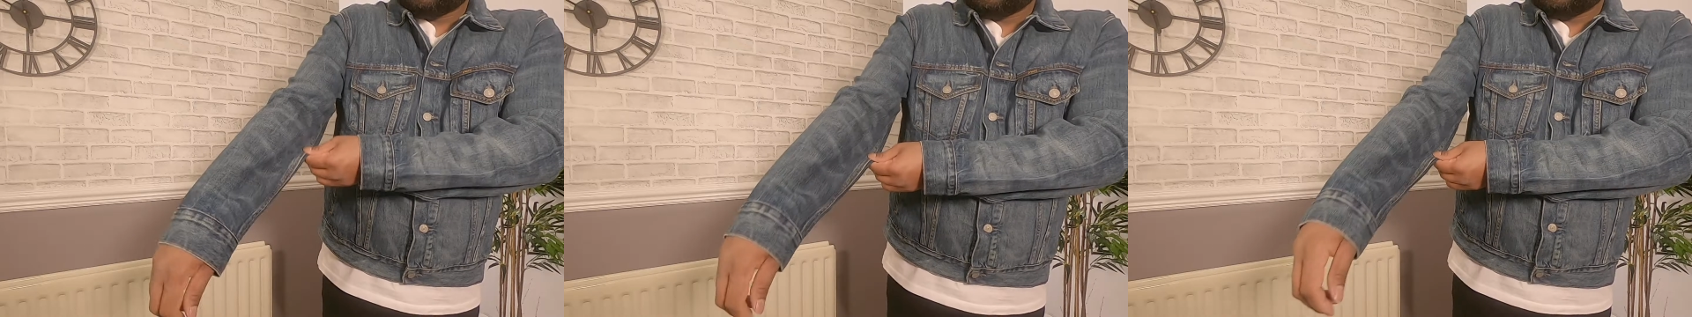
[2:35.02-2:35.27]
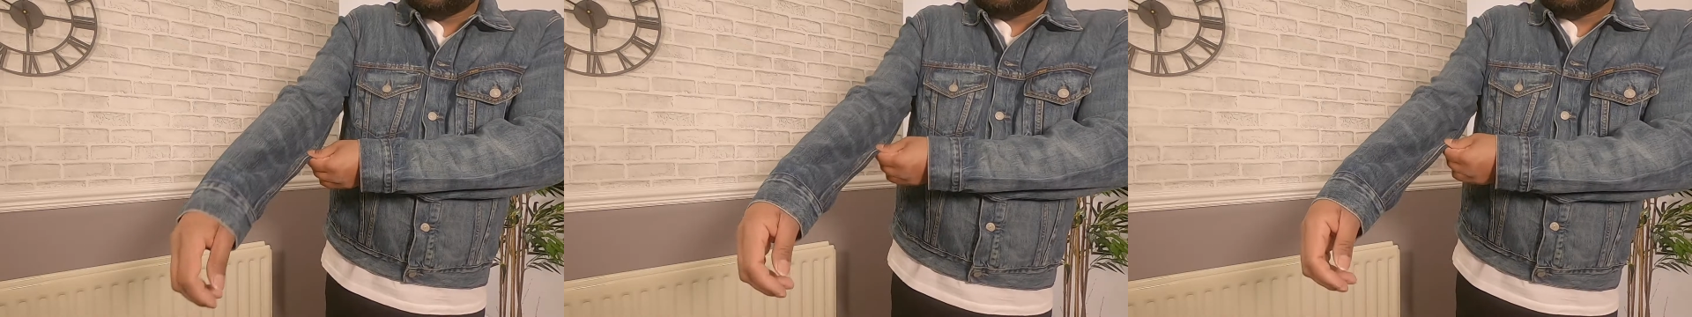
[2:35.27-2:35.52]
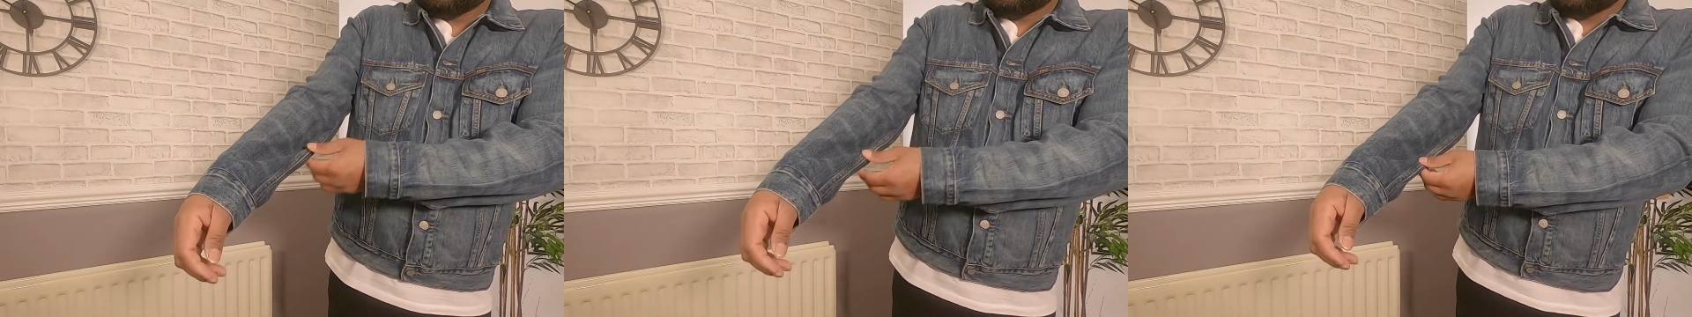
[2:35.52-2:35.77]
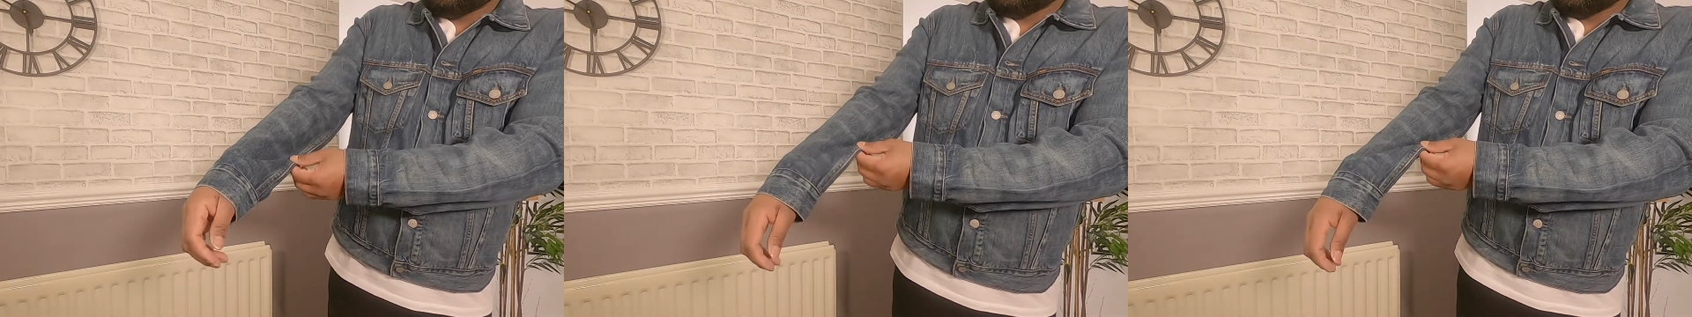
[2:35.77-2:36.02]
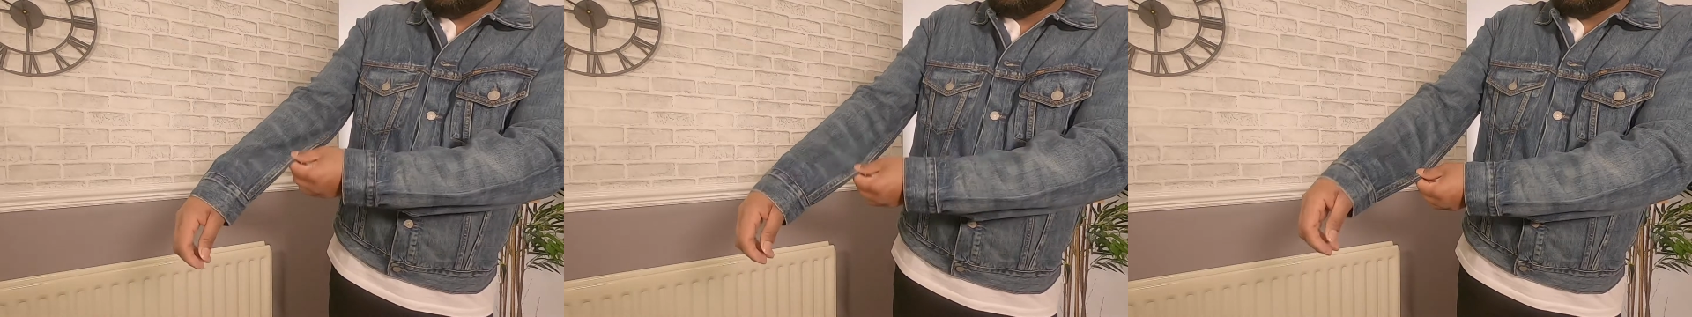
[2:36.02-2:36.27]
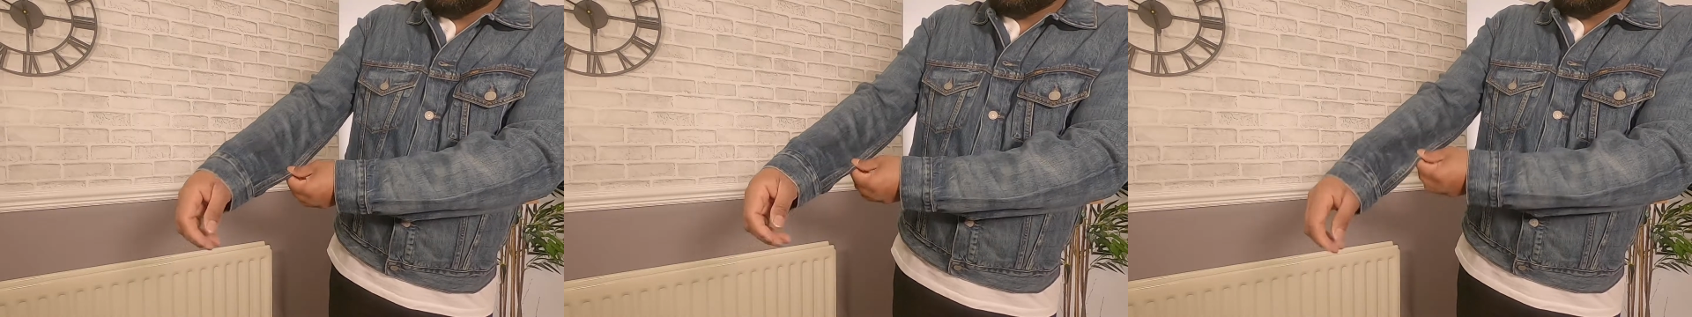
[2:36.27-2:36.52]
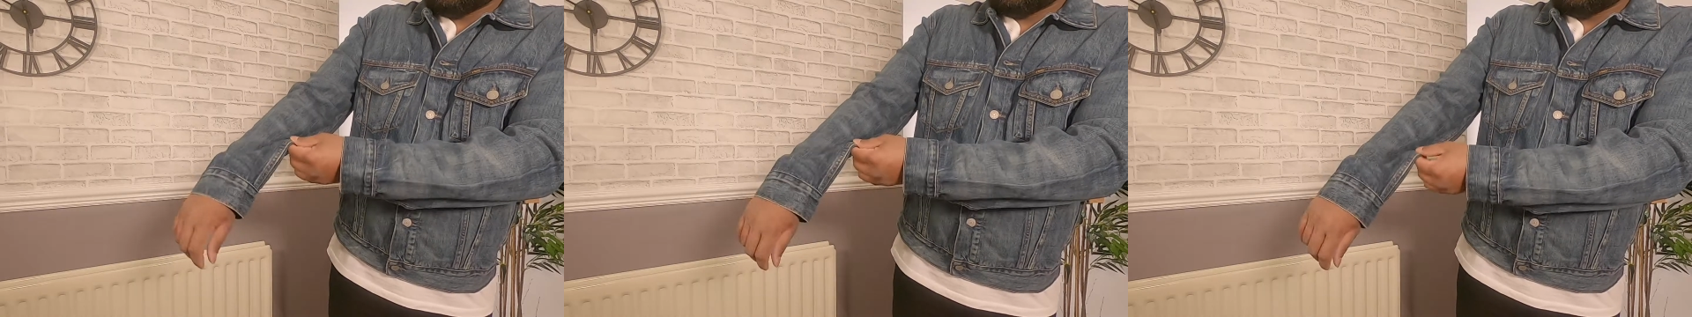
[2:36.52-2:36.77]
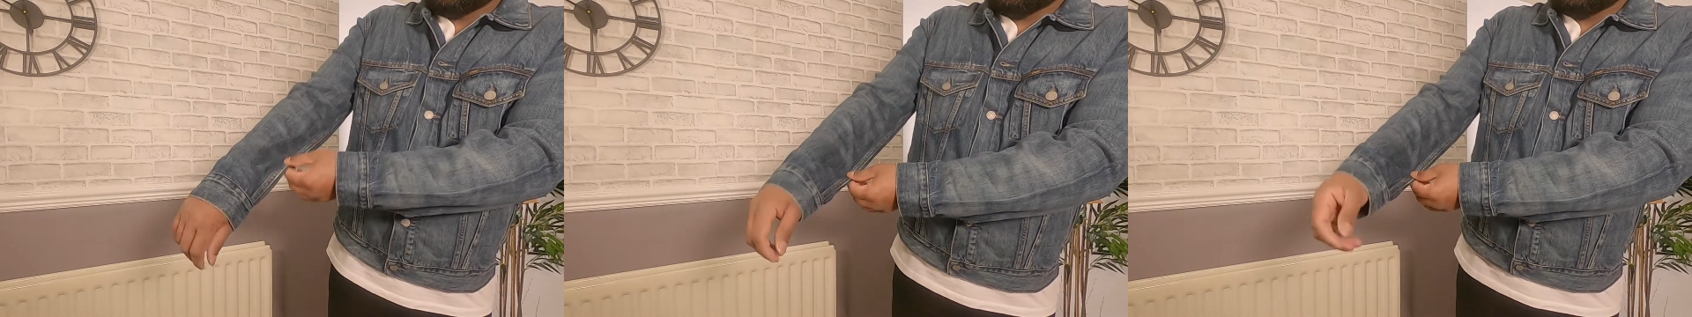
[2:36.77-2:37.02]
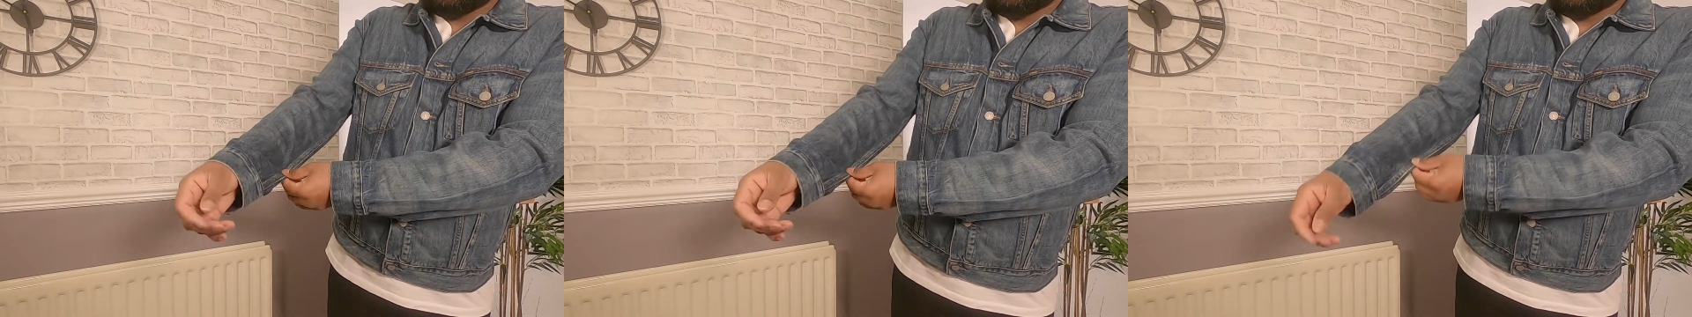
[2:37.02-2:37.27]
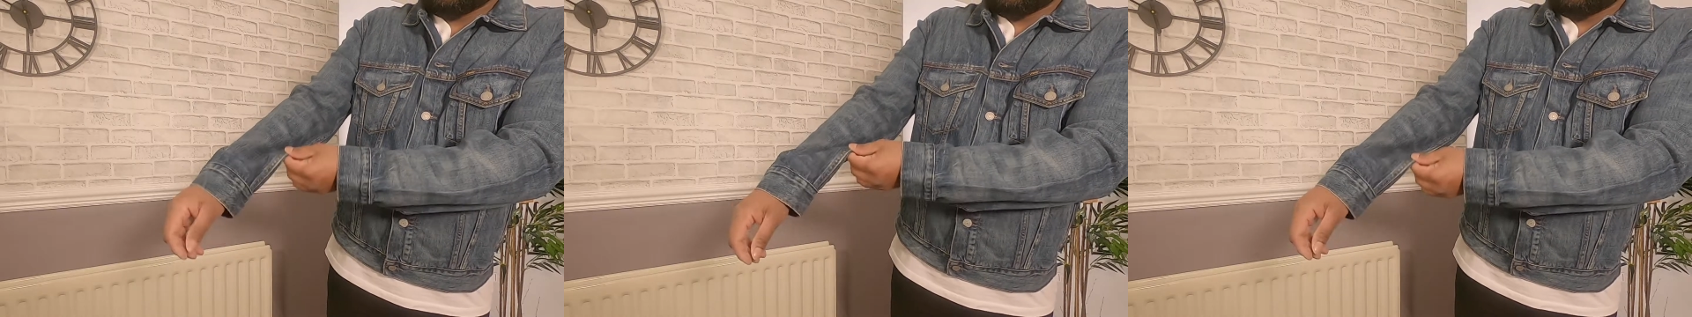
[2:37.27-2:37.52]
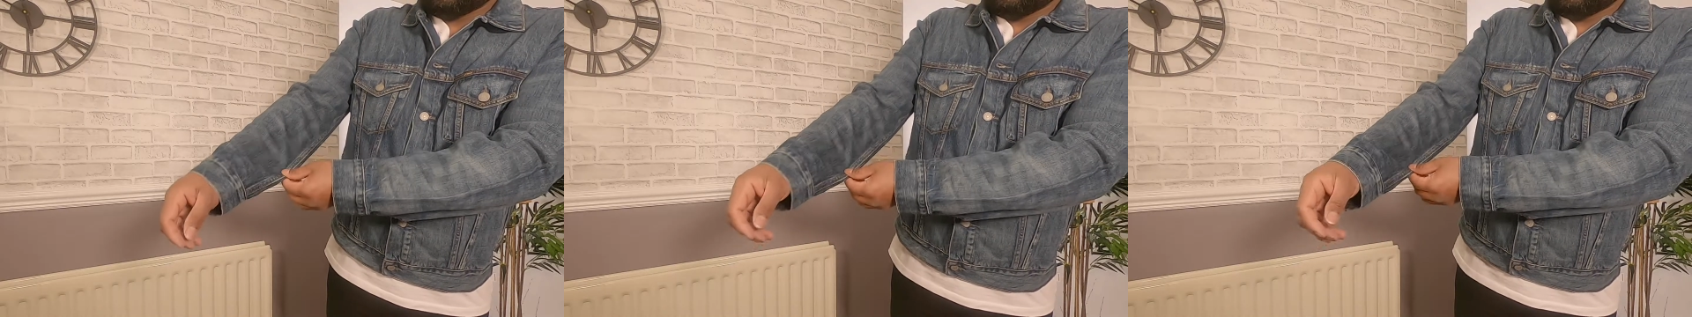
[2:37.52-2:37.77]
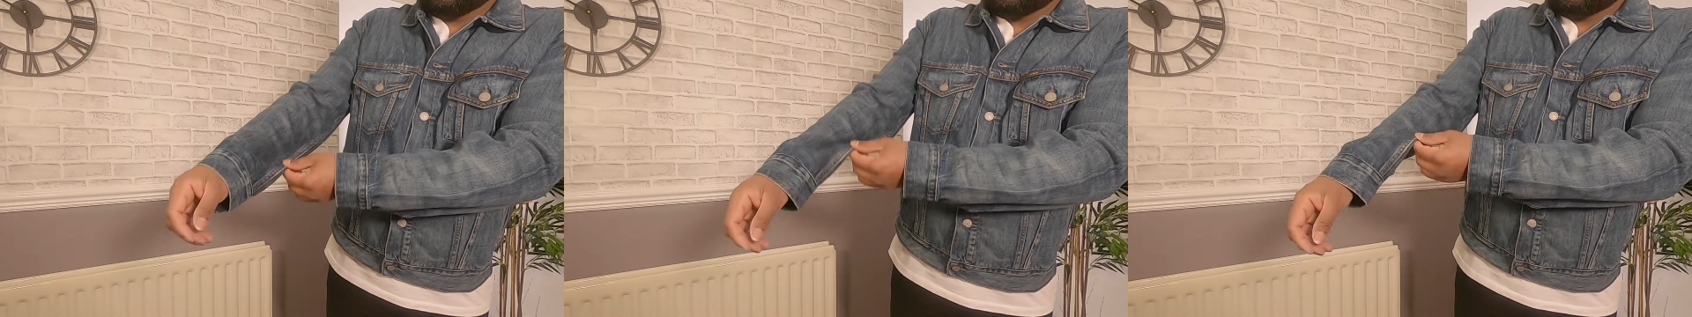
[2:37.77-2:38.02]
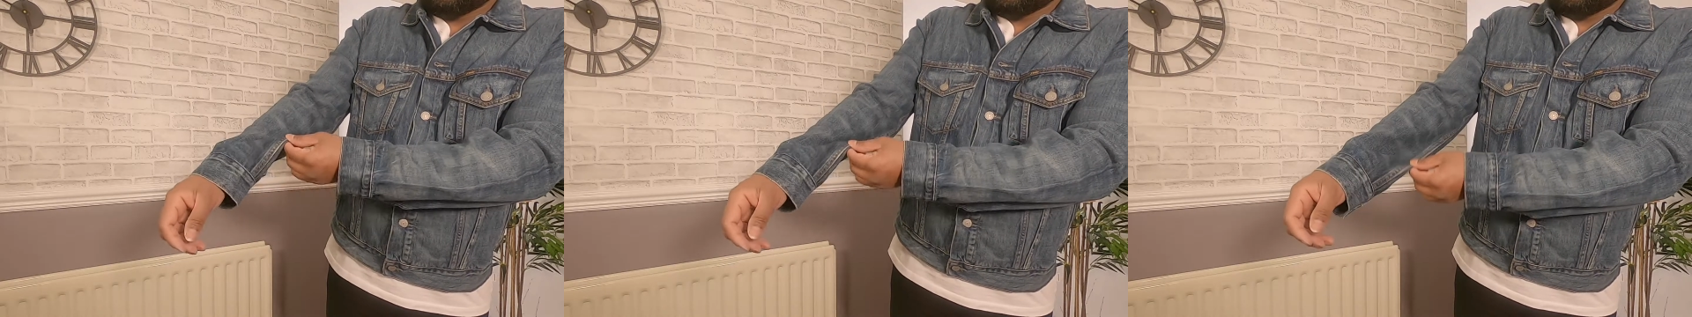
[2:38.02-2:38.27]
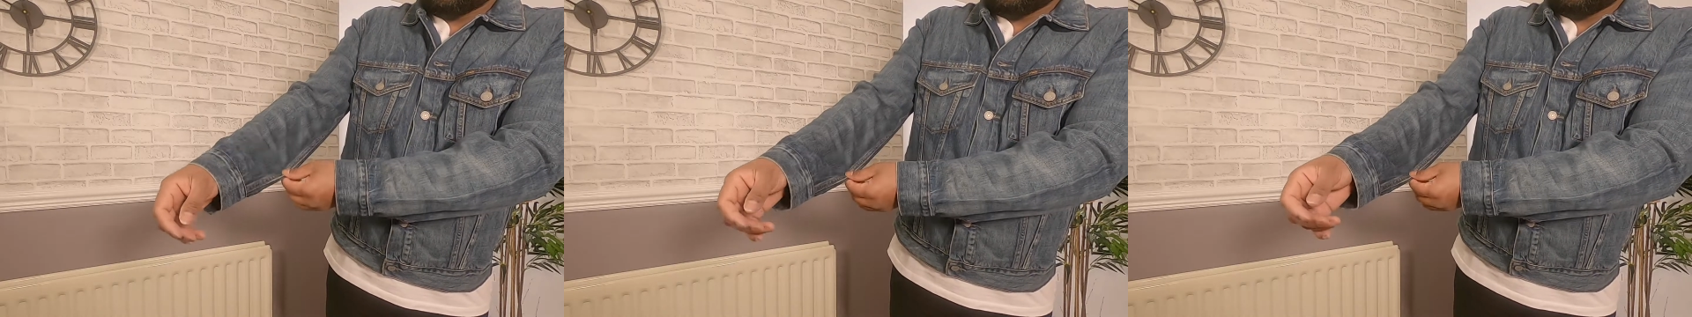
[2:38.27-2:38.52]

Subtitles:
[unreadable: no face in view]